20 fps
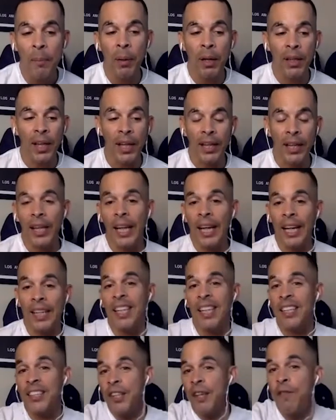But like
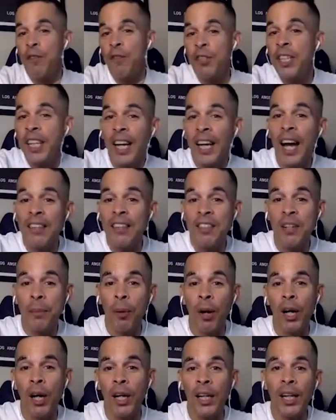I said, because if you see guys
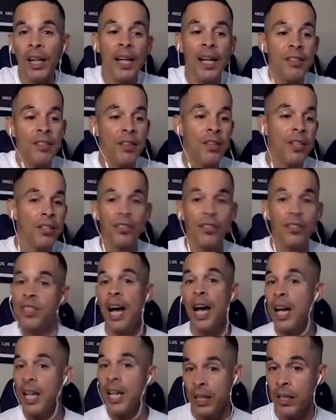in a bar class, they're
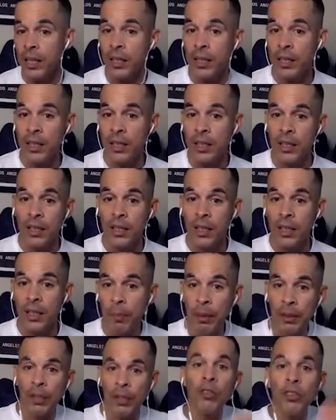dying.
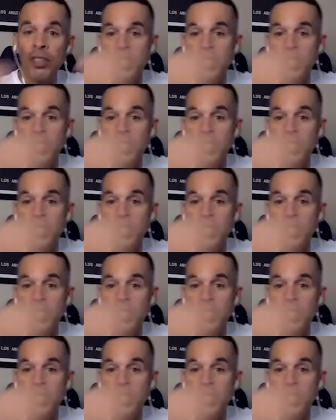But